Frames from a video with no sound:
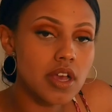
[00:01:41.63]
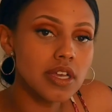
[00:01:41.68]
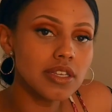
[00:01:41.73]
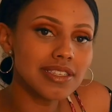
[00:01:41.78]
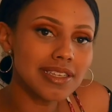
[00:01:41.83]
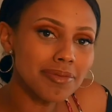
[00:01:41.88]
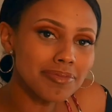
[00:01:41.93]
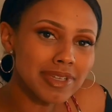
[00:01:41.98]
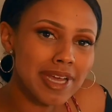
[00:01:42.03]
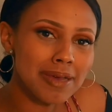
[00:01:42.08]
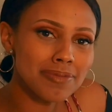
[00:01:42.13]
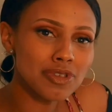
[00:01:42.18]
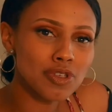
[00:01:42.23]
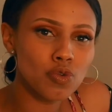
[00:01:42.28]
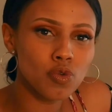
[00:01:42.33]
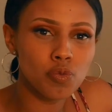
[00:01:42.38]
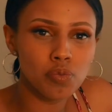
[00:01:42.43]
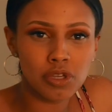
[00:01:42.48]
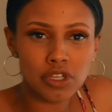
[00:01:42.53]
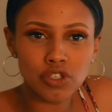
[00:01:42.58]
Sometimes it
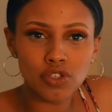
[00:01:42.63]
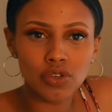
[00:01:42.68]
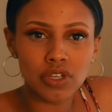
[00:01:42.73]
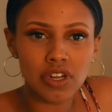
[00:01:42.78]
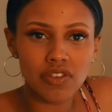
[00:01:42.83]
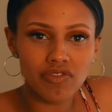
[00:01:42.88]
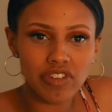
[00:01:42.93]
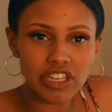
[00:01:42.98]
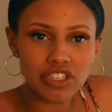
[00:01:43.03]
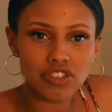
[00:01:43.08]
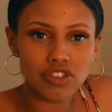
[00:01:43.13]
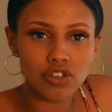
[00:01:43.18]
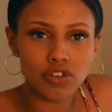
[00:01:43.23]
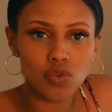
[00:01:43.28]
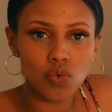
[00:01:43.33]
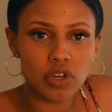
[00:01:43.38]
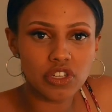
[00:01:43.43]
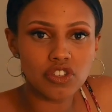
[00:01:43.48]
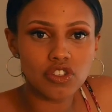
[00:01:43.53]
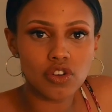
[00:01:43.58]
will be to an investor who
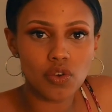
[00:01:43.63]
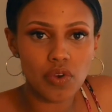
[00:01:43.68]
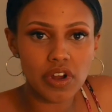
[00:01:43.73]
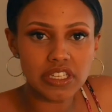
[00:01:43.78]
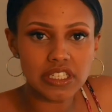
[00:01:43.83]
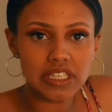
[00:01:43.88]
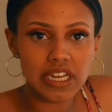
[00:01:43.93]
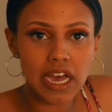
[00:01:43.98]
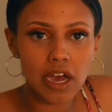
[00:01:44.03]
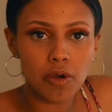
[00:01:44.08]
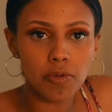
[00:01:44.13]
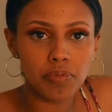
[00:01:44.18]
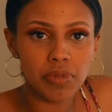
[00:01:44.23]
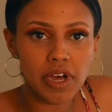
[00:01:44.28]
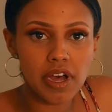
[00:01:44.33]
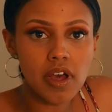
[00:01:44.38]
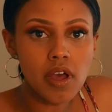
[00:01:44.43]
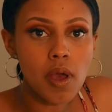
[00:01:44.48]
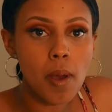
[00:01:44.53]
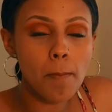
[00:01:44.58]
wants to rent it out,
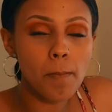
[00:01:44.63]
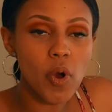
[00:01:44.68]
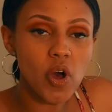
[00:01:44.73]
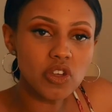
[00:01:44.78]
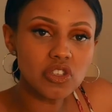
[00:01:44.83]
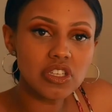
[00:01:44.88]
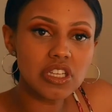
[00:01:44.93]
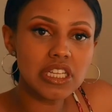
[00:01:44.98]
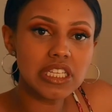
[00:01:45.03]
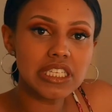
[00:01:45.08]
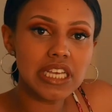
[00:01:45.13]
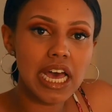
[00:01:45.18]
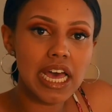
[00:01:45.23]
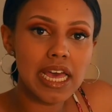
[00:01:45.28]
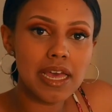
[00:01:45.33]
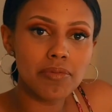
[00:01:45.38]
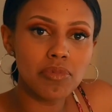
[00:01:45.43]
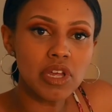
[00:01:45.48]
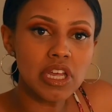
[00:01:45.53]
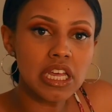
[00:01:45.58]
but most of the
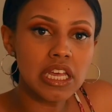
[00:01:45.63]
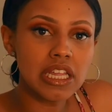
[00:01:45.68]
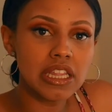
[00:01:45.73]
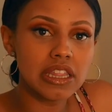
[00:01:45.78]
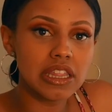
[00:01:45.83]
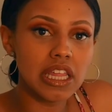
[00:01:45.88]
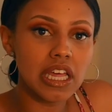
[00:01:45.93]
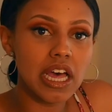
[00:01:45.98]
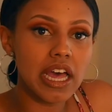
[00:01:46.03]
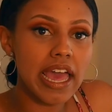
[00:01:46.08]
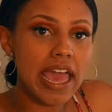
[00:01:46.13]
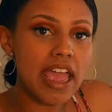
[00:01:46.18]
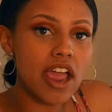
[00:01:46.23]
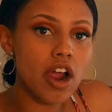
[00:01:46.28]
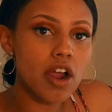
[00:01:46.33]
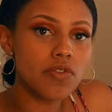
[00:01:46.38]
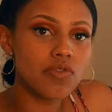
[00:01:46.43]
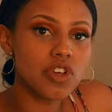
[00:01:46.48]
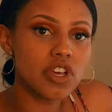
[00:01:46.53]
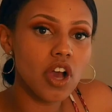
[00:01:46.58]
time the
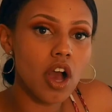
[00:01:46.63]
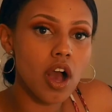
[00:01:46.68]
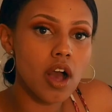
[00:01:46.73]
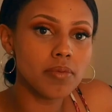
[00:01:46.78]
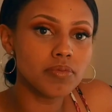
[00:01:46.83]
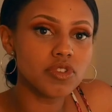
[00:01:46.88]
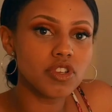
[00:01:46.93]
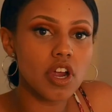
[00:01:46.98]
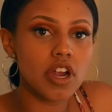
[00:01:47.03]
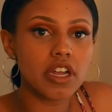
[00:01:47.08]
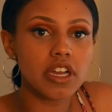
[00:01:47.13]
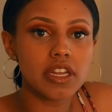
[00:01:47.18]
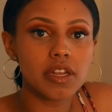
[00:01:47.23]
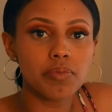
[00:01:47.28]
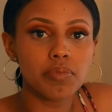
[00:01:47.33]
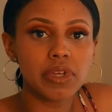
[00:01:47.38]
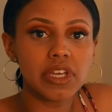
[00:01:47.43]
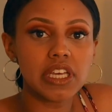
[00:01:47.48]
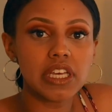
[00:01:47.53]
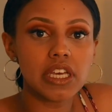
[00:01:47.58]
ARV comps are going to
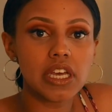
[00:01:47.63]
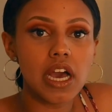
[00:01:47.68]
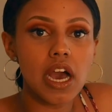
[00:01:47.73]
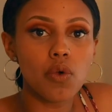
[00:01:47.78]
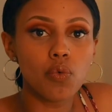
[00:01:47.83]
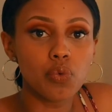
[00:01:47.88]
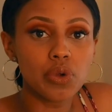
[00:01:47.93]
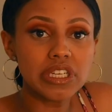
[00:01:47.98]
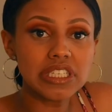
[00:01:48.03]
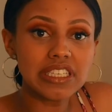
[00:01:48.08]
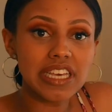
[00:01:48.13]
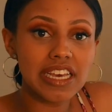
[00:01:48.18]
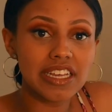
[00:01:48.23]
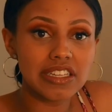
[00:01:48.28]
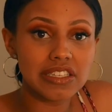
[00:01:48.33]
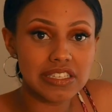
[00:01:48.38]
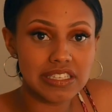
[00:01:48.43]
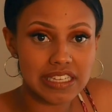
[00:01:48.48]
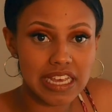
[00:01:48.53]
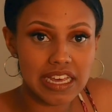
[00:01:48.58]
be
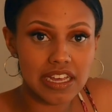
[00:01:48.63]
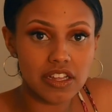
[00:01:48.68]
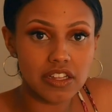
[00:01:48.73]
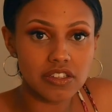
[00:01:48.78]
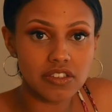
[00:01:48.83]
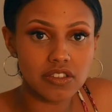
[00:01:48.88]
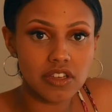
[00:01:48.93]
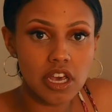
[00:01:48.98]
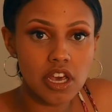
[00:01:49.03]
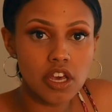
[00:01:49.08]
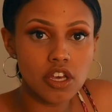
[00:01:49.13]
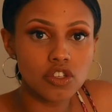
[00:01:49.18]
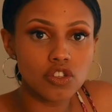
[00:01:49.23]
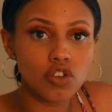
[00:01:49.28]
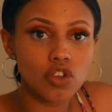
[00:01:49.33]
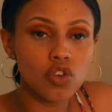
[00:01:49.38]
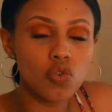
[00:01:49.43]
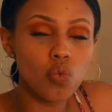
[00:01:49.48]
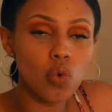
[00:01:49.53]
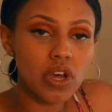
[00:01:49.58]
retail sales.
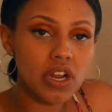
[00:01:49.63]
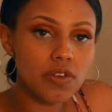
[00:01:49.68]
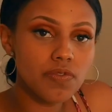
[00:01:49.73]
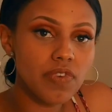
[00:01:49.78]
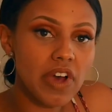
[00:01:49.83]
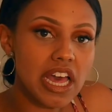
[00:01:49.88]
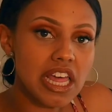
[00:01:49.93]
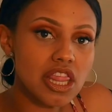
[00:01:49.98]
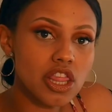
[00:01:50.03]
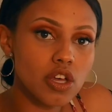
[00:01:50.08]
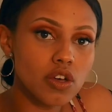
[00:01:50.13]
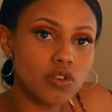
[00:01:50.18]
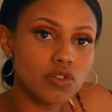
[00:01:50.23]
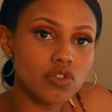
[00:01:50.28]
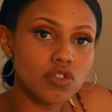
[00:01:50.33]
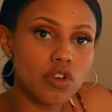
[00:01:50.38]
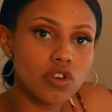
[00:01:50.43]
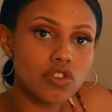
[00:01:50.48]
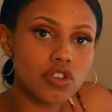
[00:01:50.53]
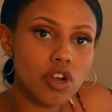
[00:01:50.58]
So you want to find
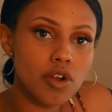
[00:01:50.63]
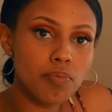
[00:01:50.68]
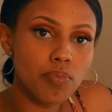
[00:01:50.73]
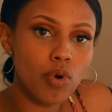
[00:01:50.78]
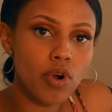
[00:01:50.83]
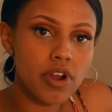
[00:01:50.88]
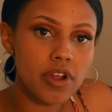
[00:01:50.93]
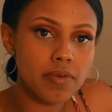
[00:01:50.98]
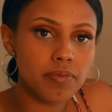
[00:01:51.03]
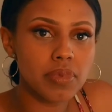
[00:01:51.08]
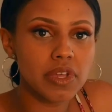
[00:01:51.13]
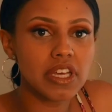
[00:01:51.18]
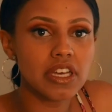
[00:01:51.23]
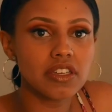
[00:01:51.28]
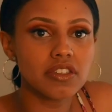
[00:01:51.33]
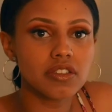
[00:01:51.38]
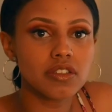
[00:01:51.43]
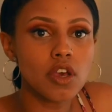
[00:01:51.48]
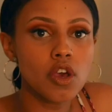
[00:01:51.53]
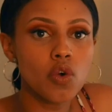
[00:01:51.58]
those. Those are important
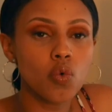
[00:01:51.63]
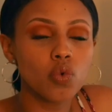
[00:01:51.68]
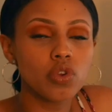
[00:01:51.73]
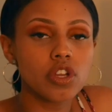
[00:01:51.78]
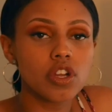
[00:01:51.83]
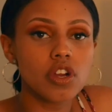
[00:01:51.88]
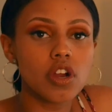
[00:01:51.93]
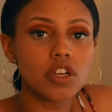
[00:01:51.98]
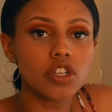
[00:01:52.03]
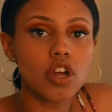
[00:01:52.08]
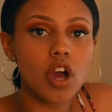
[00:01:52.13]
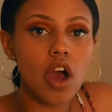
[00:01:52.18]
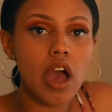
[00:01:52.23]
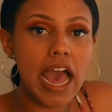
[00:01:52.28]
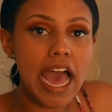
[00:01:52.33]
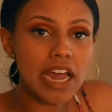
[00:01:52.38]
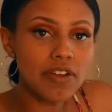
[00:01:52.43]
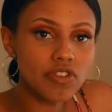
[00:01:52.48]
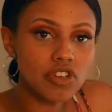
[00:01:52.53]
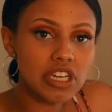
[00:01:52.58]
because when you're
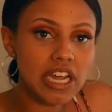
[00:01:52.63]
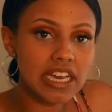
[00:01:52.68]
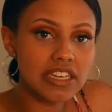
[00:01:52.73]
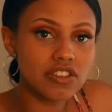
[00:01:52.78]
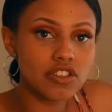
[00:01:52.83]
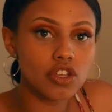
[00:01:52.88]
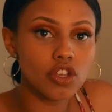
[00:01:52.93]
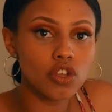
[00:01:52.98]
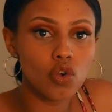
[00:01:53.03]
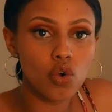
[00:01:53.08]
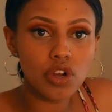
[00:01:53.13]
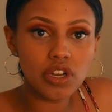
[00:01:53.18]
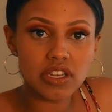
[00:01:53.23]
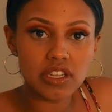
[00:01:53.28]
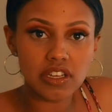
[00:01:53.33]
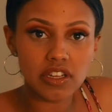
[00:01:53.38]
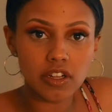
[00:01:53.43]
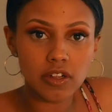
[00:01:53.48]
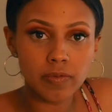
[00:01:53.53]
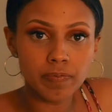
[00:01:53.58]
advertising your
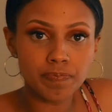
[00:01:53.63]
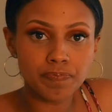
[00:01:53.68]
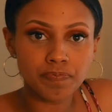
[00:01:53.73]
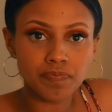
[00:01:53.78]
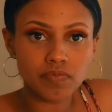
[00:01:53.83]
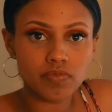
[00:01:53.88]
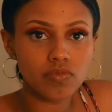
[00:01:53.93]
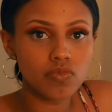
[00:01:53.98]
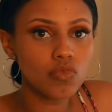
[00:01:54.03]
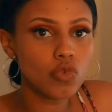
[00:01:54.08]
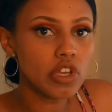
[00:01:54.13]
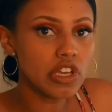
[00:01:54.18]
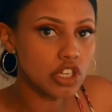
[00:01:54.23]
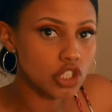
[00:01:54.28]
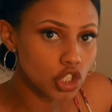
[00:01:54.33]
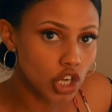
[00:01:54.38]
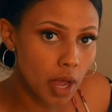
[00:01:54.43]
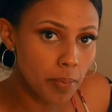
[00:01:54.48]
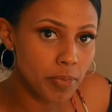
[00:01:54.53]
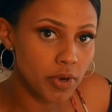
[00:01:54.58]
deal,
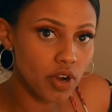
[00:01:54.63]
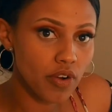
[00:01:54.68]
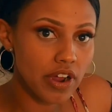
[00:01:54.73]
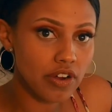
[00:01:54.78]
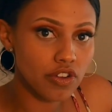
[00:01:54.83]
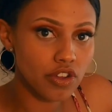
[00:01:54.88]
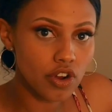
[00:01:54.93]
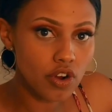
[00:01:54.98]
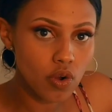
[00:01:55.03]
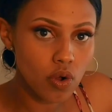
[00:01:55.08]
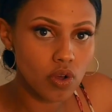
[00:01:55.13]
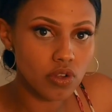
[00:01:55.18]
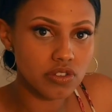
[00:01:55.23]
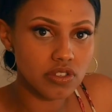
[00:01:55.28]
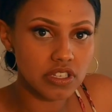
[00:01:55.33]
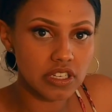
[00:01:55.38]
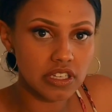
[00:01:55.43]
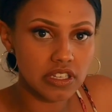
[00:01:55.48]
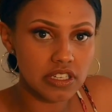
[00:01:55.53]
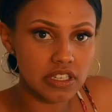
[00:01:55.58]
shopping around your
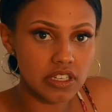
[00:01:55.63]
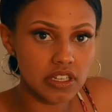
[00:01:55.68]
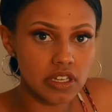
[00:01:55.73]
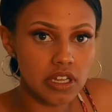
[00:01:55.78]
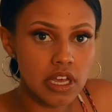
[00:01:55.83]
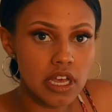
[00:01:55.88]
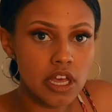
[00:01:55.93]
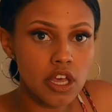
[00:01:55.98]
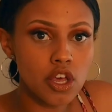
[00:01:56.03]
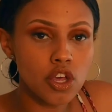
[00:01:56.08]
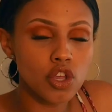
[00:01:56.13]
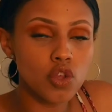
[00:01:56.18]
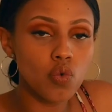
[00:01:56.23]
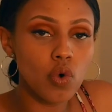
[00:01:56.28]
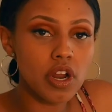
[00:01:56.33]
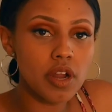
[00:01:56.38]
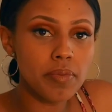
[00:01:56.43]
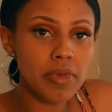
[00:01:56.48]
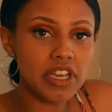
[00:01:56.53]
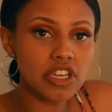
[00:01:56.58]
wholesale deal, you
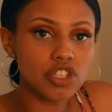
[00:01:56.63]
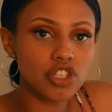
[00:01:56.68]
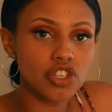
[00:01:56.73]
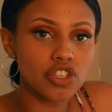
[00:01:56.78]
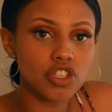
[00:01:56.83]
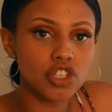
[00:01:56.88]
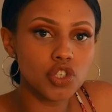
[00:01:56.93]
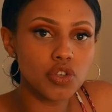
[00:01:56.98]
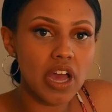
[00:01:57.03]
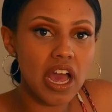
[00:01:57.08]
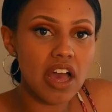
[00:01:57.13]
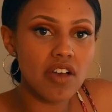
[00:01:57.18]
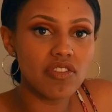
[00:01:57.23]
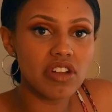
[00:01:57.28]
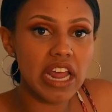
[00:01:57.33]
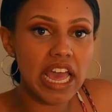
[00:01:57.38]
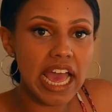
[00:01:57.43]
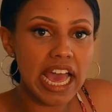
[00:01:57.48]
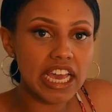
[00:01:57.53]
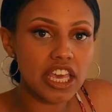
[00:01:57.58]
want to make sure that you have
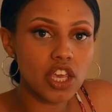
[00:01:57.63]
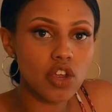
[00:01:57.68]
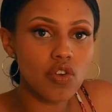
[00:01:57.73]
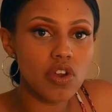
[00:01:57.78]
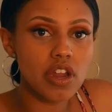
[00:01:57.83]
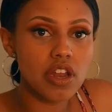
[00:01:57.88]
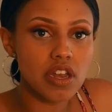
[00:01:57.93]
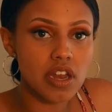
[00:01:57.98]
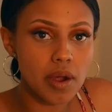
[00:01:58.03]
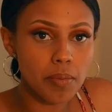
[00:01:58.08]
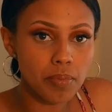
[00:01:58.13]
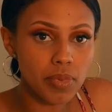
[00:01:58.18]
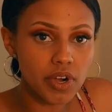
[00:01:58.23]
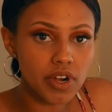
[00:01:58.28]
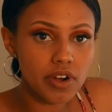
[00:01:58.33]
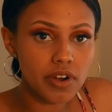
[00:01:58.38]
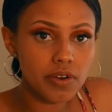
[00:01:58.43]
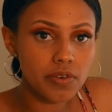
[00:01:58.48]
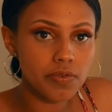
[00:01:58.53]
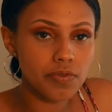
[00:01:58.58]
an accurate
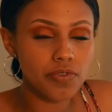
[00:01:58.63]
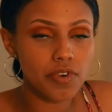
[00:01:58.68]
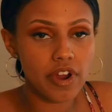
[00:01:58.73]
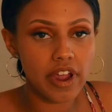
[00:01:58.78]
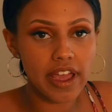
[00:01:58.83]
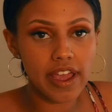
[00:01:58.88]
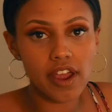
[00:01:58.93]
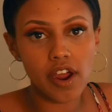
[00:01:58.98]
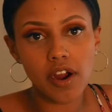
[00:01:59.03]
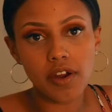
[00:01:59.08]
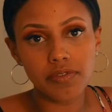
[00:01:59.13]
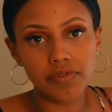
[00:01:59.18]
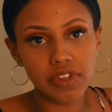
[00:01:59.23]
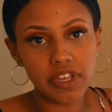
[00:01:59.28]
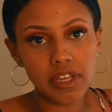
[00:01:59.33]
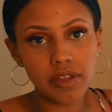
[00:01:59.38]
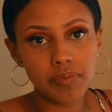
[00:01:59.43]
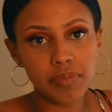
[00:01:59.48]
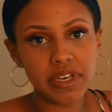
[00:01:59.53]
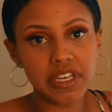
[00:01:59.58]
number for ARV,
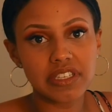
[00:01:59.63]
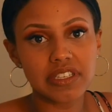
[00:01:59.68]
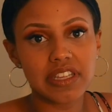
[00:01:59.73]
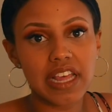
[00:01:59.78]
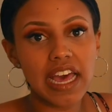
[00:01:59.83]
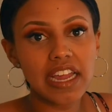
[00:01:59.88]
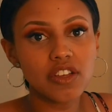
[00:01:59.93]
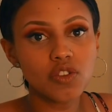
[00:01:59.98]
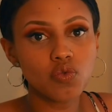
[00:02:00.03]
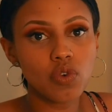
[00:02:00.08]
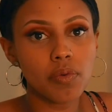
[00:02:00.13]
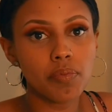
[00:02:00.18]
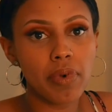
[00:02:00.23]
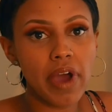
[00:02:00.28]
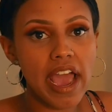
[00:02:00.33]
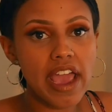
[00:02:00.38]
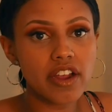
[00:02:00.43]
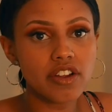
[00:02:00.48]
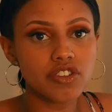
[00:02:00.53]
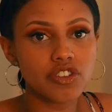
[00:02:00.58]
because that is what
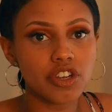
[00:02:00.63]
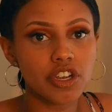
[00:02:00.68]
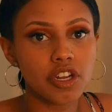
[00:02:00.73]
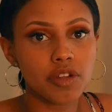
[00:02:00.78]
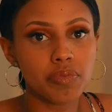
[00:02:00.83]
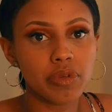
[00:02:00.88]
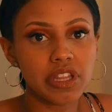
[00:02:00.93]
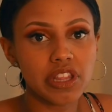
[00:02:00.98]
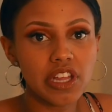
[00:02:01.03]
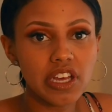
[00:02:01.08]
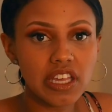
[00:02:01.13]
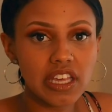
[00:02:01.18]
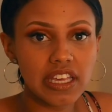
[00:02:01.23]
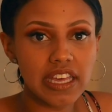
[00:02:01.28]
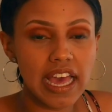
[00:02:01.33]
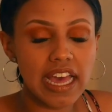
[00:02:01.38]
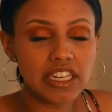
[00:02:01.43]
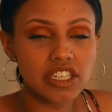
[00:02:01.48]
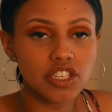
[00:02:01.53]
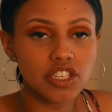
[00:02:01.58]
buyers are going to be looking at